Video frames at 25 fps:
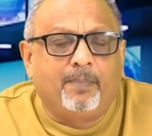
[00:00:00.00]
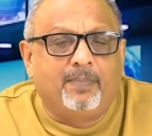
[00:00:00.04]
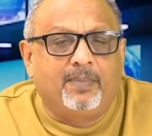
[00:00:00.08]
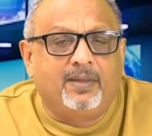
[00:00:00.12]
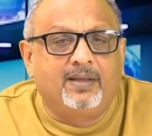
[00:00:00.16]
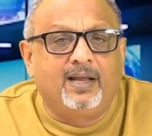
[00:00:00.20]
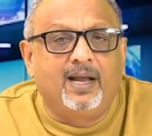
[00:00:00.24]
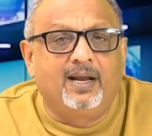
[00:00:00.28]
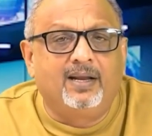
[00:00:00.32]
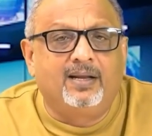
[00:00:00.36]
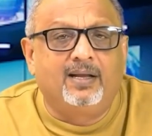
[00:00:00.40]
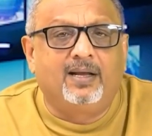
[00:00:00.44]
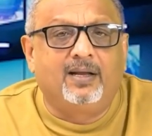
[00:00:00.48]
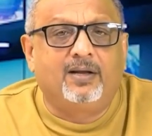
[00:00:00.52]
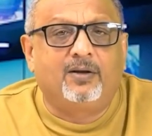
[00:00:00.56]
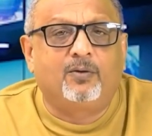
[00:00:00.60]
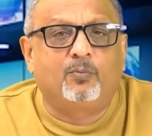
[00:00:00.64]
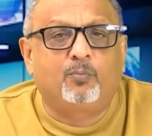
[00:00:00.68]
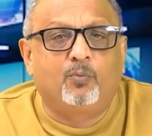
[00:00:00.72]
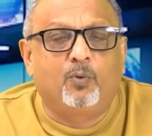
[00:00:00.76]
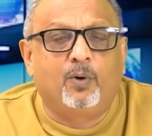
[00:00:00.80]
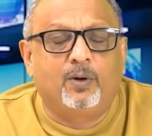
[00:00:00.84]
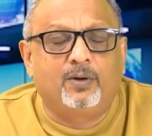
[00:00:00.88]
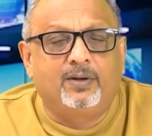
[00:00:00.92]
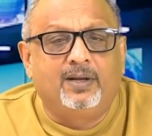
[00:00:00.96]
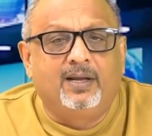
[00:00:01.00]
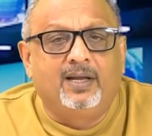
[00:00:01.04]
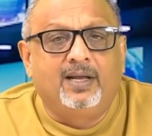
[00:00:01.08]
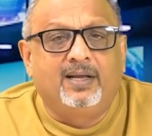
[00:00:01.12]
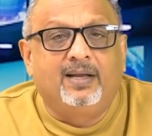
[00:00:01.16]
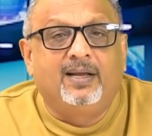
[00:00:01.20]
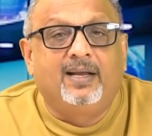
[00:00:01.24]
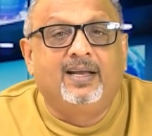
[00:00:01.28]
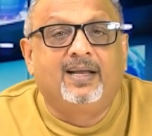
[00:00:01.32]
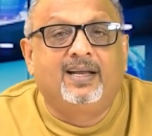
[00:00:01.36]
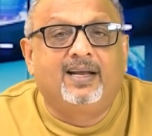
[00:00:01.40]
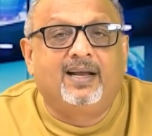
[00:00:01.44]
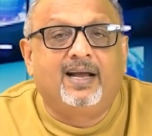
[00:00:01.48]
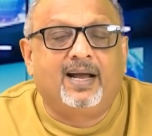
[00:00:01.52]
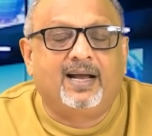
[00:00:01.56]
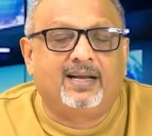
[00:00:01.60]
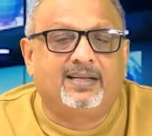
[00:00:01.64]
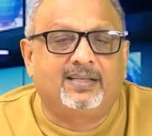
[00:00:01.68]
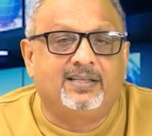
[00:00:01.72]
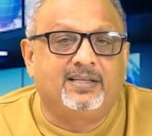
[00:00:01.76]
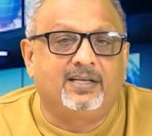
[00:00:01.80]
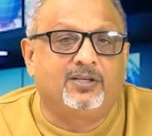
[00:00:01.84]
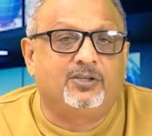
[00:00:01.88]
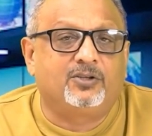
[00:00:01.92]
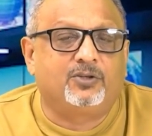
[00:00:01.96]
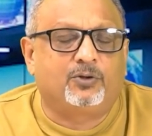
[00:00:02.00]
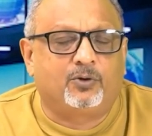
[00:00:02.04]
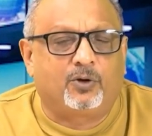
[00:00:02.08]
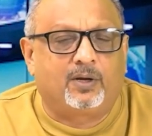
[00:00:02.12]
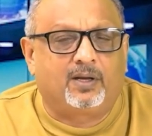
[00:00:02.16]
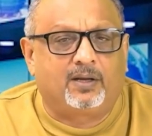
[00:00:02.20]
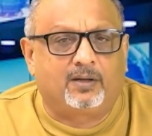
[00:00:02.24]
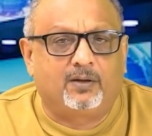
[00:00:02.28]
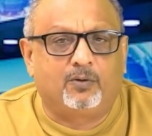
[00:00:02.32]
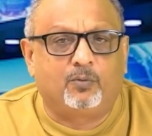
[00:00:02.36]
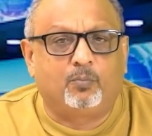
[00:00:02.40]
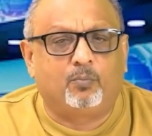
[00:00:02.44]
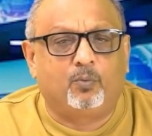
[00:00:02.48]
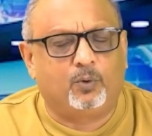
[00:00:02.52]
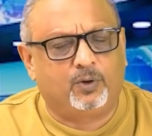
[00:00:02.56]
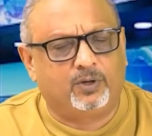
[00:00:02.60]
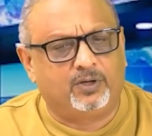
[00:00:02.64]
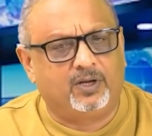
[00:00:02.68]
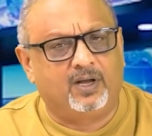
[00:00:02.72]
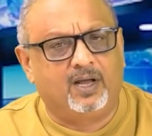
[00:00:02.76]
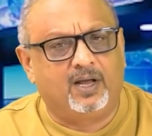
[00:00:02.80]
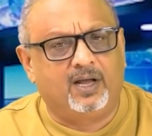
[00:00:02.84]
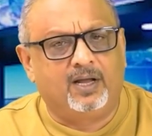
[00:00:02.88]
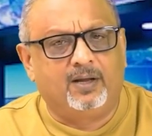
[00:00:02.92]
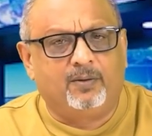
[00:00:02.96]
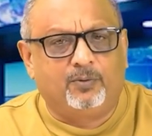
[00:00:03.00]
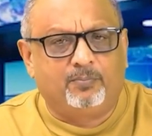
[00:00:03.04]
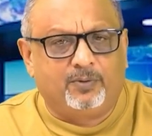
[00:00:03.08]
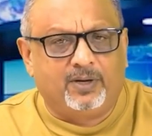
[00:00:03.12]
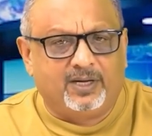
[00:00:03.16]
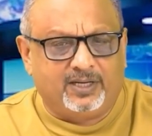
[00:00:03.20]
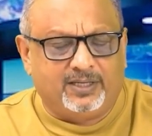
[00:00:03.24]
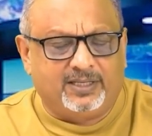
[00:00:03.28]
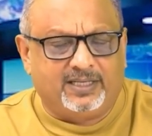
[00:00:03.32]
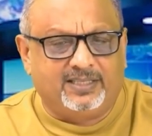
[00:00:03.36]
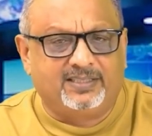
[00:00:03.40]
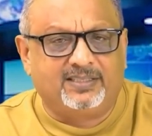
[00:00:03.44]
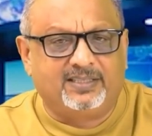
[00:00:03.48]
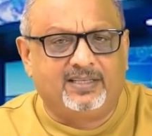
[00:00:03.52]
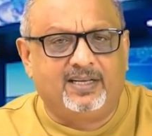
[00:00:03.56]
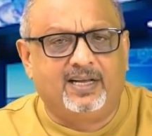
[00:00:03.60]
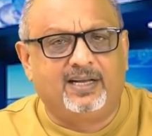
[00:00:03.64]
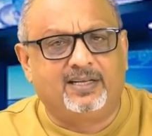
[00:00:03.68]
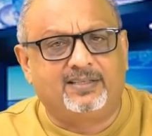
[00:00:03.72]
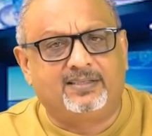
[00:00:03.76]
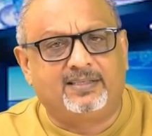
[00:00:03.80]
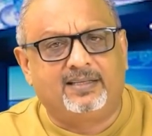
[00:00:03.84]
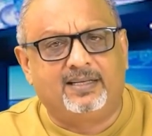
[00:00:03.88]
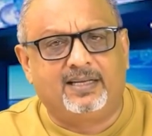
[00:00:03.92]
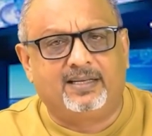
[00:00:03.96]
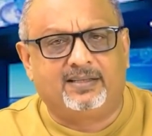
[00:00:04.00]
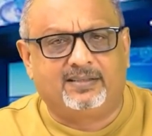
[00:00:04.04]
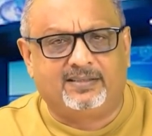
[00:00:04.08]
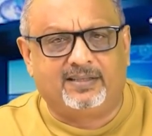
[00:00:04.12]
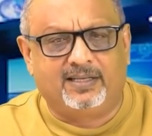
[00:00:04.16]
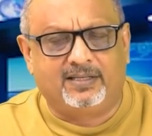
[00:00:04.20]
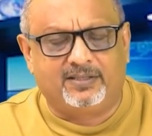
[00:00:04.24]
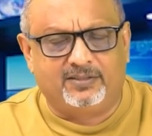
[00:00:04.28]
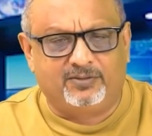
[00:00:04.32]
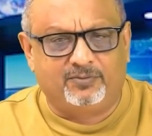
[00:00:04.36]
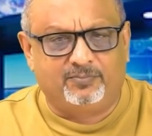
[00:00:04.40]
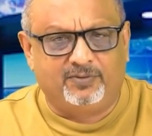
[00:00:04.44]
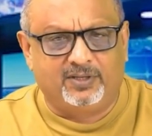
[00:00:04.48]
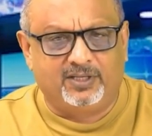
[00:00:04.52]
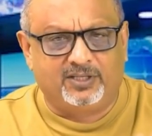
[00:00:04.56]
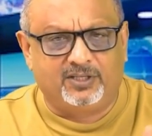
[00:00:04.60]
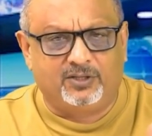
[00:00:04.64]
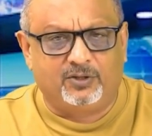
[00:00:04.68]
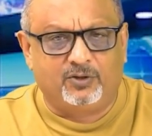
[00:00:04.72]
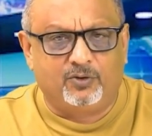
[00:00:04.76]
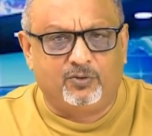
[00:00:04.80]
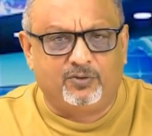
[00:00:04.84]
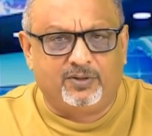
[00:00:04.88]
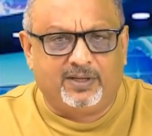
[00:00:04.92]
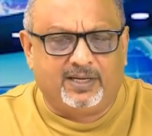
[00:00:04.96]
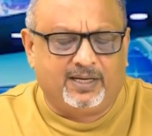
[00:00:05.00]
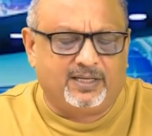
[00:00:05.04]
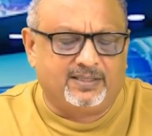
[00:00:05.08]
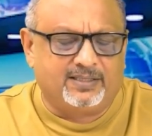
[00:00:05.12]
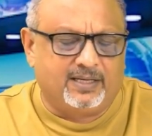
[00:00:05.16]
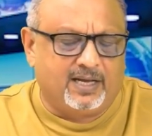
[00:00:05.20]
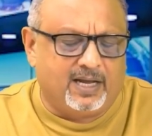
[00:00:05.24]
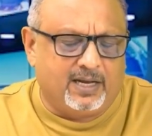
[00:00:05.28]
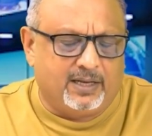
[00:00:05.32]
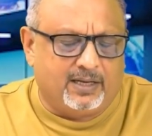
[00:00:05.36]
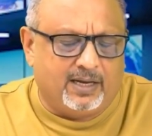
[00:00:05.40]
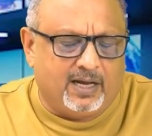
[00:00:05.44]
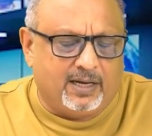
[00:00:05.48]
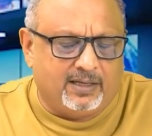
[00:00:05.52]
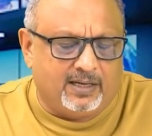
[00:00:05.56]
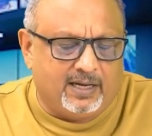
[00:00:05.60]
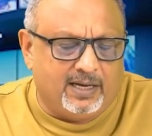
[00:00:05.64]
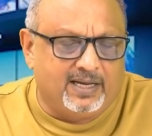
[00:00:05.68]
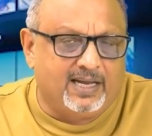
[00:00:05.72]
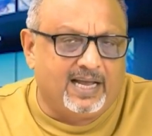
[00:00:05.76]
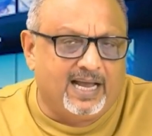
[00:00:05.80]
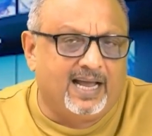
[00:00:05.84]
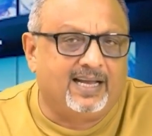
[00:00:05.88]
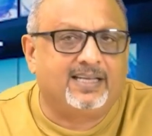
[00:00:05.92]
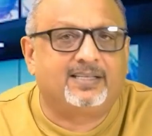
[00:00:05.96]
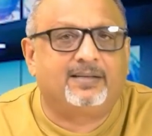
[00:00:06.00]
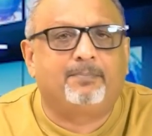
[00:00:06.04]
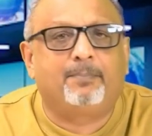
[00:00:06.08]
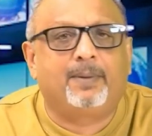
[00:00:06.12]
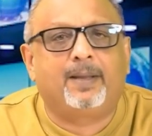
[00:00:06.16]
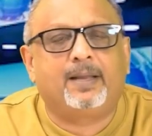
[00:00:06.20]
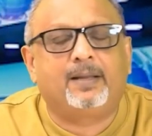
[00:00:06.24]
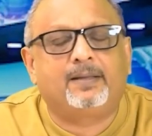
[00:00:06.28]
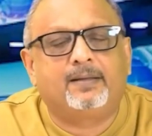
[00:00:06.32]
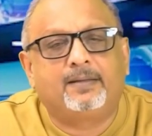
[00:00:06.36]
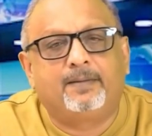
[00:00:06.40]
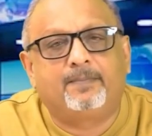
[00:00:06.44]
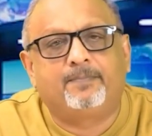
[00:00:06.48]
That is what Italy has destroyed. What I will discuss in this video is another aspect.